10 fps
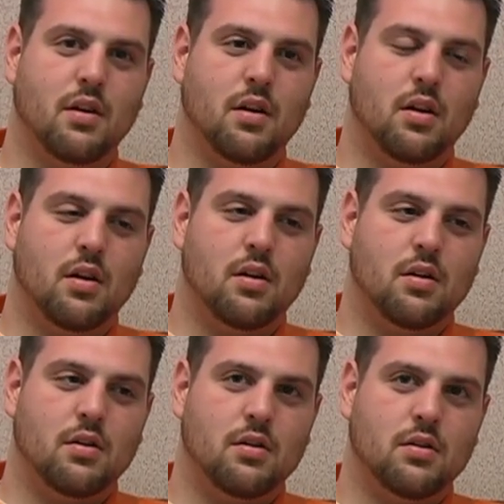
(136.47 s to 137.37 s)
It doesn't
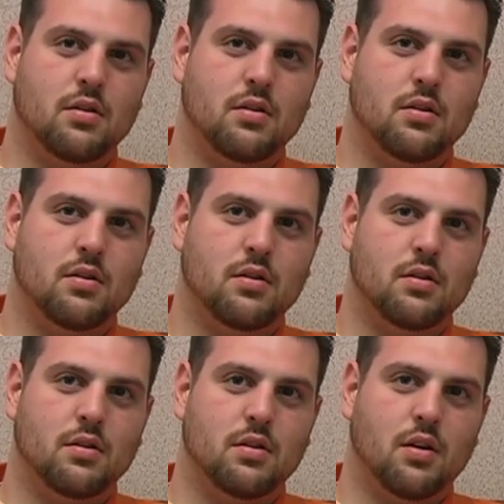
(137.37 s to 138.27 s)
seem like you really want to
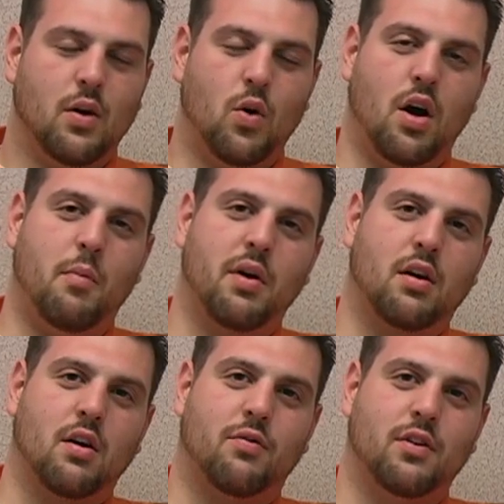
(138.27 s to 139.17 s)
be. Well, my
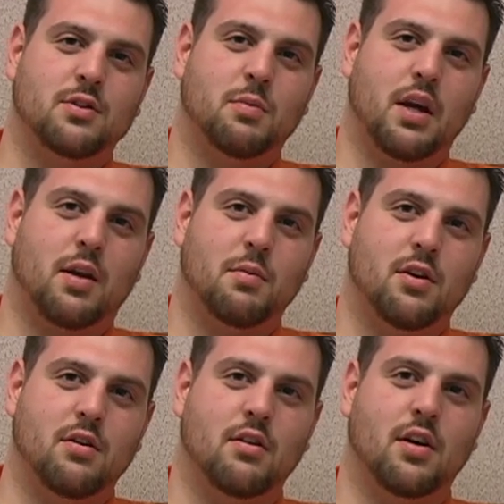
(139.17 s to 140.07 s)
girlfriend's making me
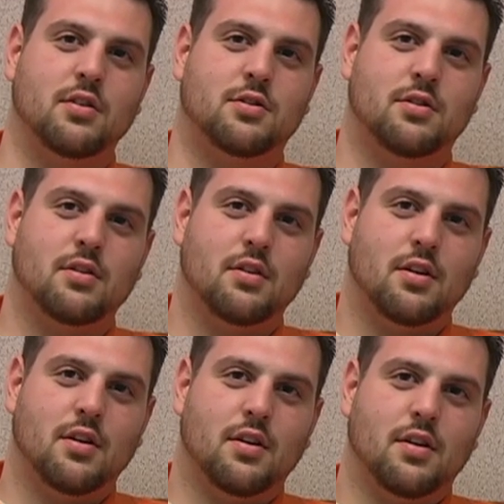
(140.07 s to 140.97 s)
do this.
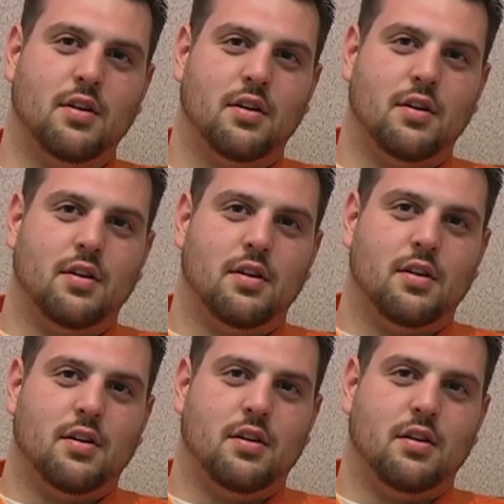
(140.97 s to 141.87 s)
You,
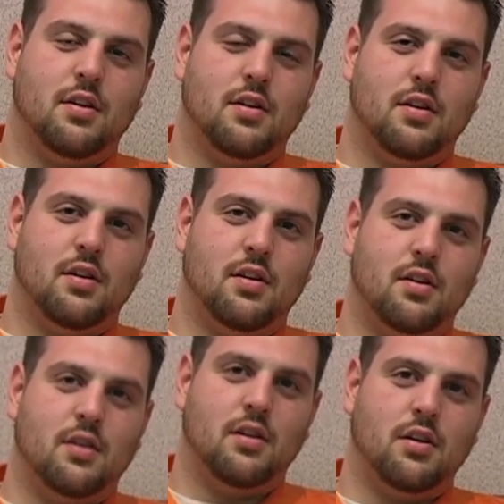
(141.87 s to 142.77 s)
your
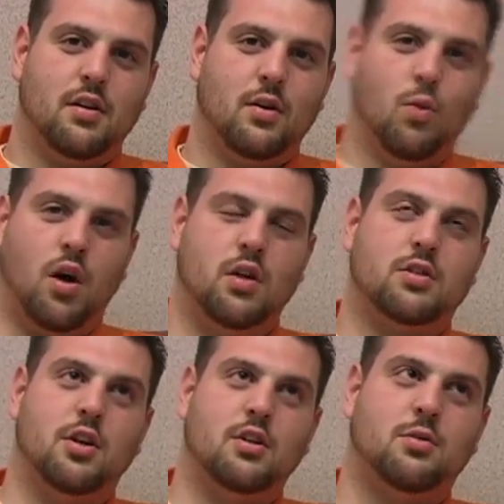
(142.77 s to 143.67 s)
girlfriend? Well,
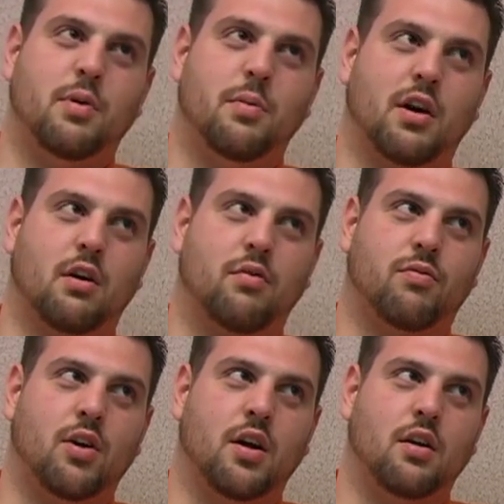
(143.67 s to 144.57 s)
she used to be my
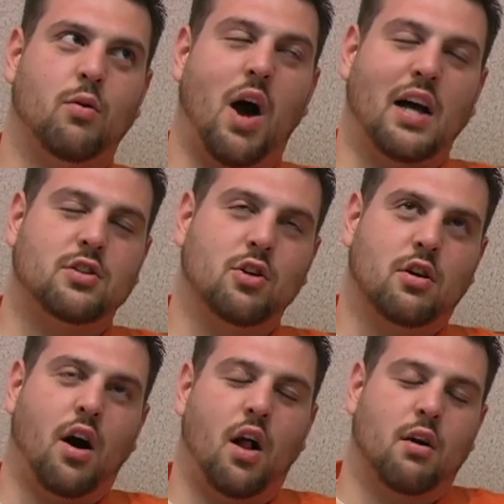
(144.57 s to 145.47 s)
girlfriend. Well, I still
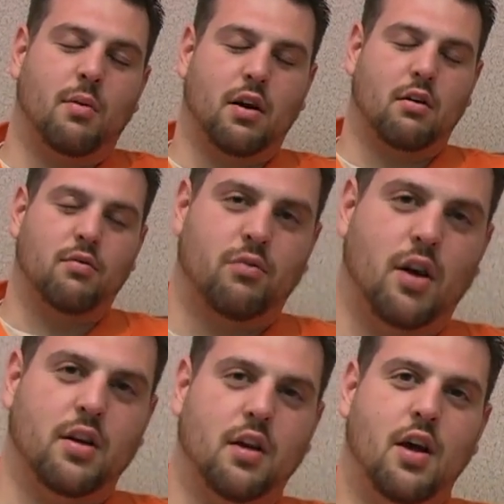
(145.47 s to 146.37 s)
call her my
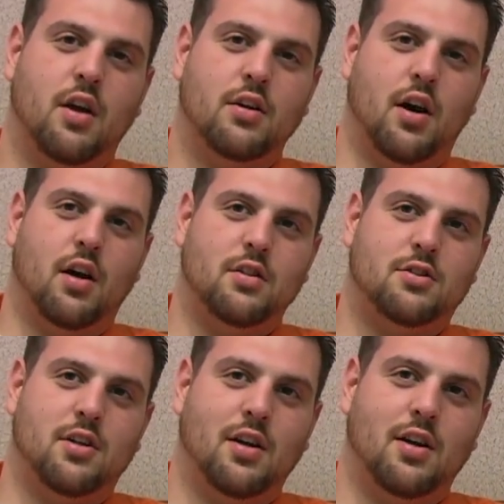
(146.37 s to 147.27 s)
girlfriend. Uh,
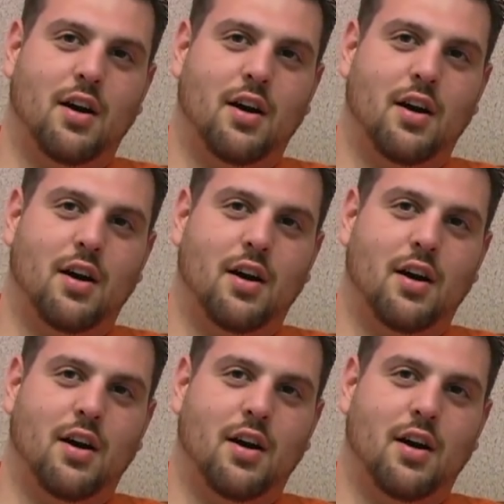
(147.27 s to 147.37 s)
she.